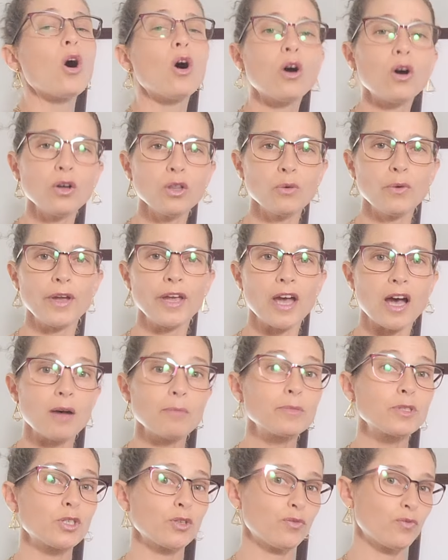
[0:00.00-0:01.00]
all the way
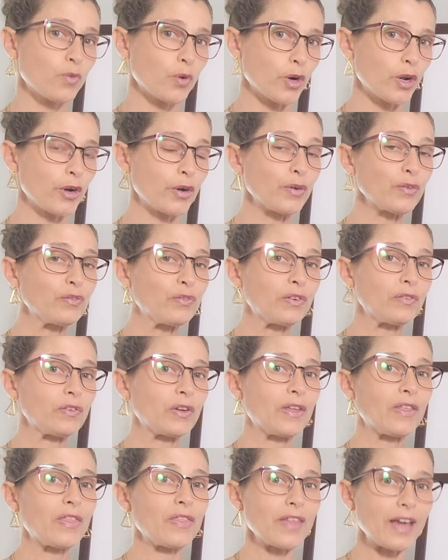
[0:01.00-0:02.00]
up to
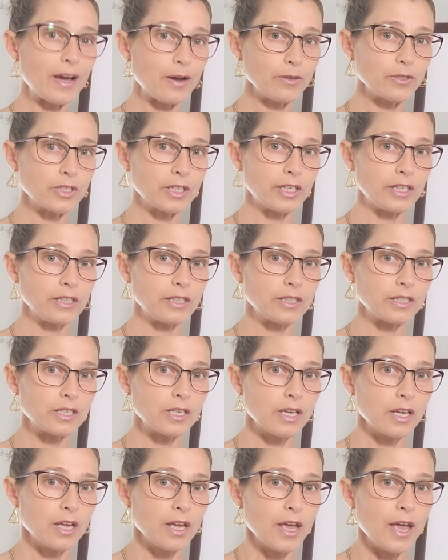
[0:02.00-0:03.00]
$450,000,
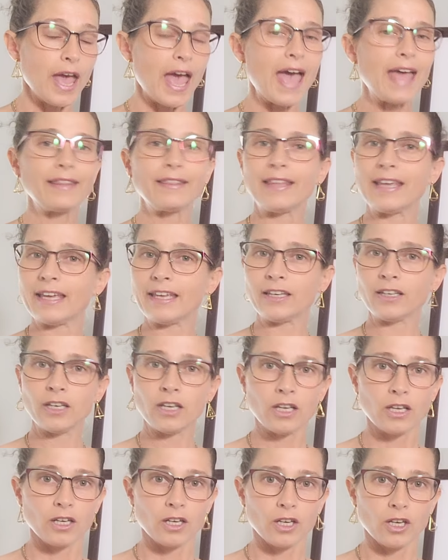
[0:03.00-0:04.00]
and then
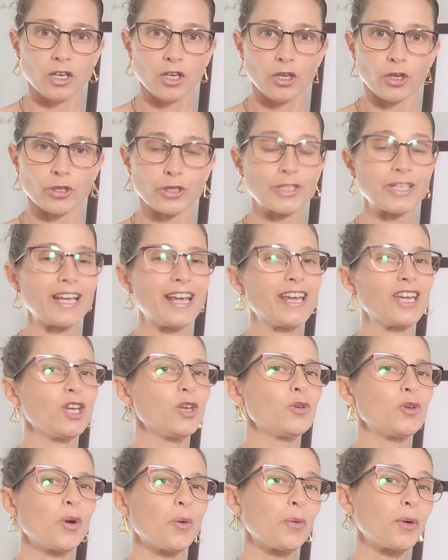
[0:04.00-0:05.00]
you're saying you
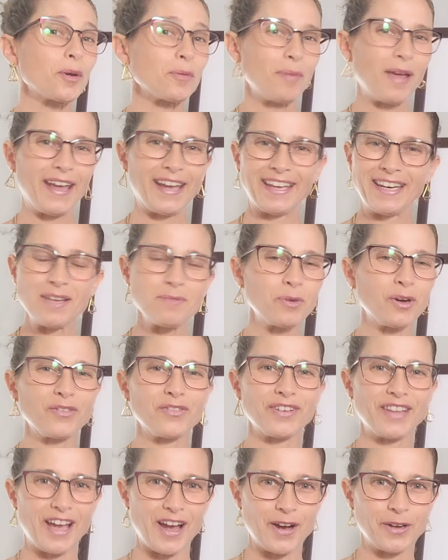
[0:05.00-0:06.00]
don't want to pay any more for
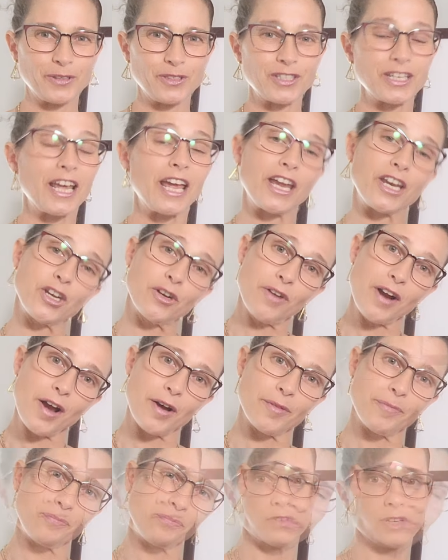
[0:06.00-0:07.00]
the house and you're
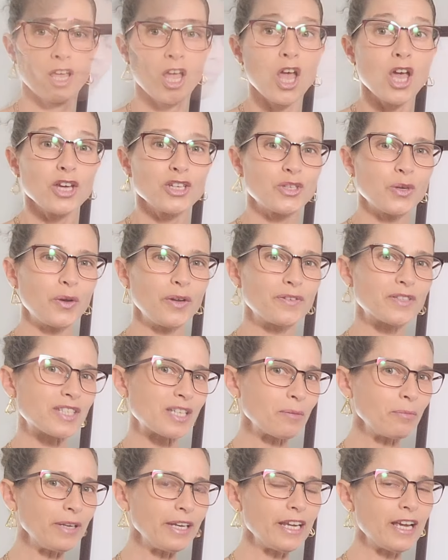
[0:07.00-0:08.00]
out. So if
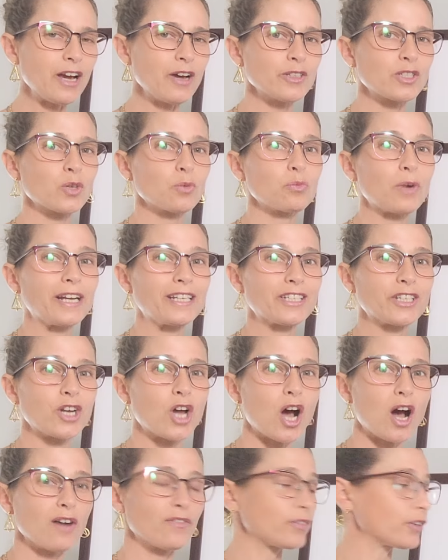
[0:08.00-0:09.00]
somebody else writes an
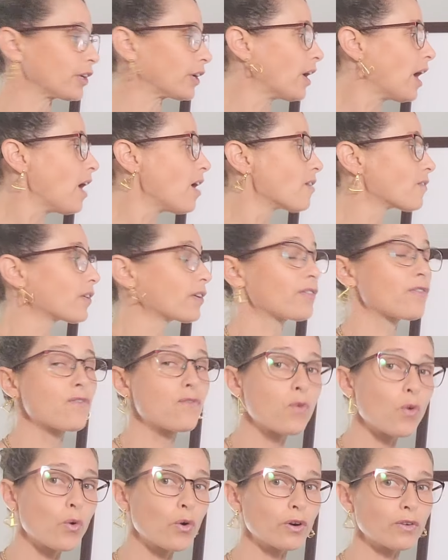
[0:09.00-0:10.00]
offer for
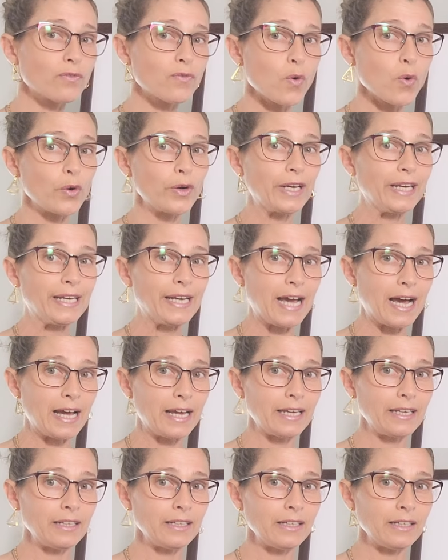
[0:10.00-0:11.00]

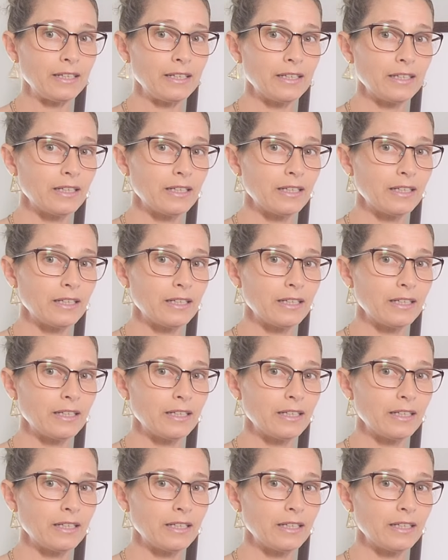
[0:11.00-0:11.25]
$449,000,